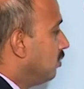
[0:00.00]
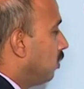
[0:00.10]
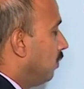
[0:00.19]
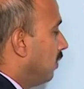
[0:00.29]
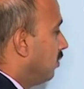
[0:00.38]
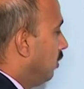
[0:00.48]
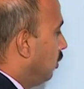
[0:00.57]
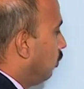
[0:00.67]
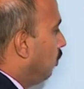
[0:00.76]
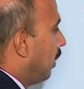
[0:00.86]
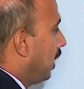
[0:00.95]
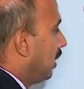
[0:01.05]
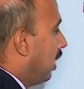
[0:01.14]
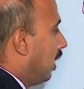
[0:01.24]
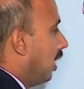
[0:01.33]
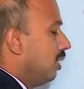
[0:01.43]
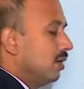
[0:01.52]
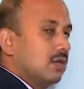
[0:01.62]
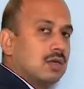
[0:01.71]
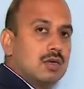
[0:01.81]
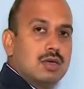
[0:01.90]
is obviously 2 pi r.
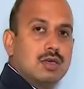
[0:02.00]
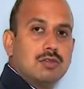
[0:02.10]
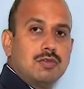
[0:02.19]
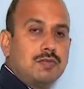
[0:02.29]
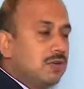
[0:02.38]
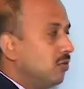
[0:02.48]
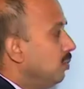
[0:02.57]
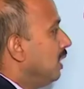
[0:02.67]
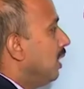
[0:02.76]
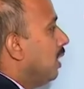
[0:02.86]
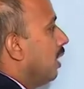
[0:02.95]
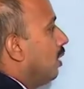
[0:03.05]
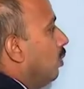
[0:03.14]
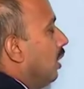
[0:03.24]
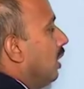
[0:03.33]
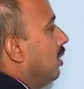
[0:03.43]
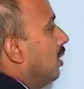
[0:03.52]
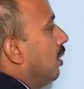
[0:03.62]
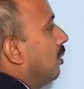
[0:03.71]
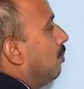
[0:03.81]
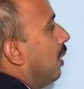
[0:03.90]
So, first we can calculate
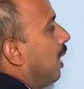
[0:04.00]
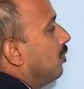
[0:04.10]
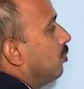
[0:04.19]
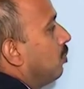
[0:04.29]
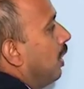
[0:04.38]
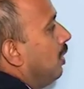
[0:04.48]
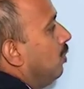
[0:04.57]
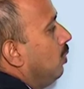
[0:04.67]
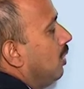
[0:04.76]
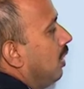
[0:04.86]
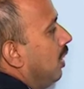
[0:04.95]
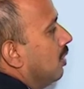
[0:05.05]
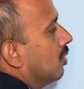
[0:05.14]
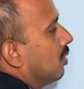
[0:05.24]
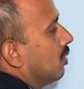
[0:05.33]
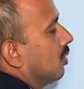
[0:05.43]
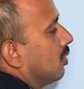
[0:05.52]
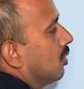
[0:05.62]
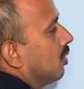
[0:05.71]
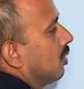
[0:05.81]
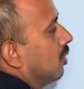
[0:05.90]
mass per unit length.
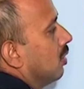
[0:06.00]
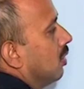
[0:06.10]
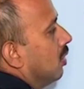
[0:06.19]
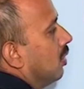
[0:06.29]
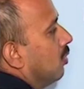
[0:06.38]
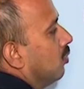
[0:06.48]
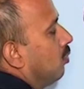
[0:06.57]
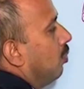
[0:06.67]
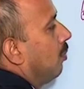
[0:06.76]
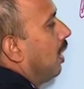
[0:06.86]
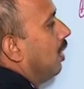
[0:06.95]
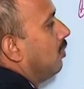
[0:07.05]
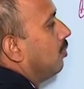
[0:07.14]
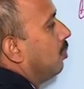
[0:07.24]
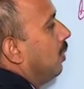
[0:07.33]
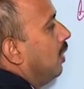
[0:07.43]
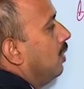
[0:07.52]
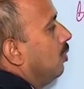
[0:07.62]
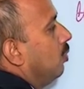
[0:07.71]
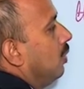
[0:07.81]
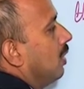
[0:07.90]
So, mass per
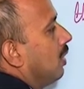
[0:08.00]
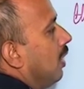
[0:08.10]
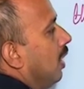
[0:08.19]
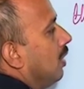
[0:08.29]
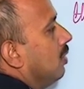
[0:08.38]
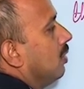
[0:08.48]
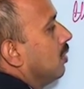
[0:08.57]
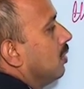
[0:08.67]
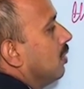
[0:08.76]
unit length